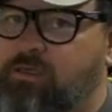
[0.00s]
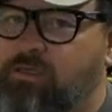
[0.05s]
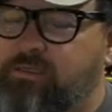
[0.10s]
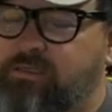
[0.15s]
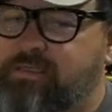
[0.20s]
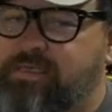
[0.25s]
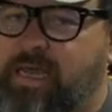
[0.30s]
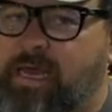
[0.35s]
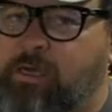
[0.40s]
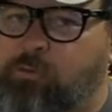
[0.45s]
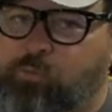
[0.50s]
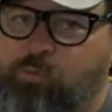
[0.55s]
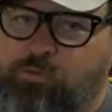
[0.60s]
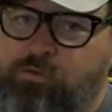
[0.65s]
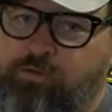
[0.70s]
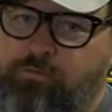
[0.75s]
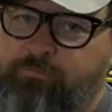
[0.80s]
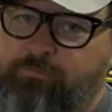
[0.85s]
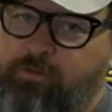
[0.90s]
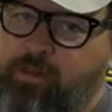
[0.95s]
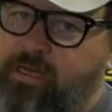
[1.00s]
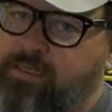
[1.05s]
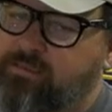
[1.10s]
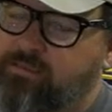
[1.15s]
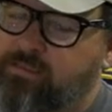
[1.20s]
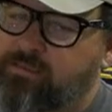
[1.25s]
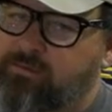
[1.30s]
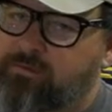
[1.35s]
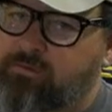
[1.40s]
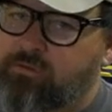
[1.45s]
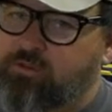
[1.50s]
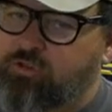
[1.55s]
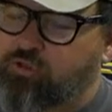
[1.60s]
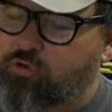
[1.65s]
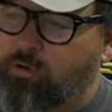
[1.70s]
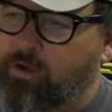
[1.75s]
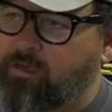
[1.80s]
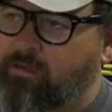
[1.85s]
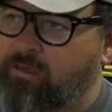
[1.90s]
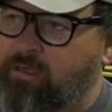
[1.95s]
downward deflected
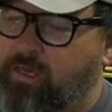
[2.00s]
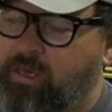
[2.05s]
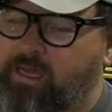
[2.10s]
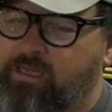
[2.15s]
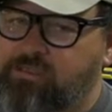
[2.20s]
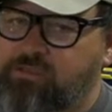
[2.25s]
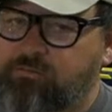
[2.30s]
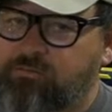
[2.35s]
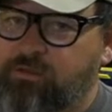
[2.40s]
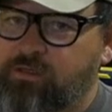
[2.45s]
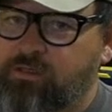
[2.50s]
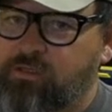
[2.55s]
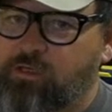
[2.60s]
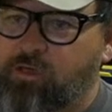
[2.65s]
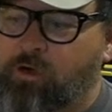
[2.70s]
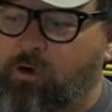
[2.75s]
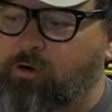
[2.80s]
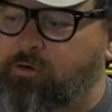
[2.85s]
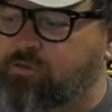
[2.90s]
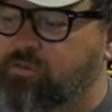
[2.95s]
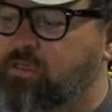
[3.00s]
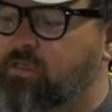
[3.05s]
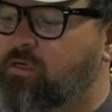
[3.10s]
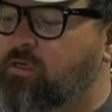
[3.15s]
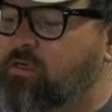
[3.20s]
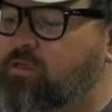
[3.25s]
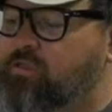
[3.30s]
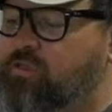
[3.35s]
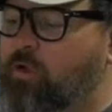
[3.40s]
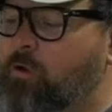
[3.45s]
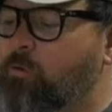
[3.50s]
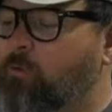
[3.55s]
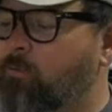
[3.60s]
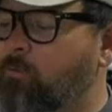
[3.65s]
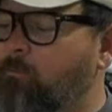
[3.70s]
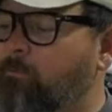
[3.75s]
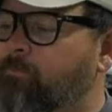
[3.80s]
trailing edge of the canards. So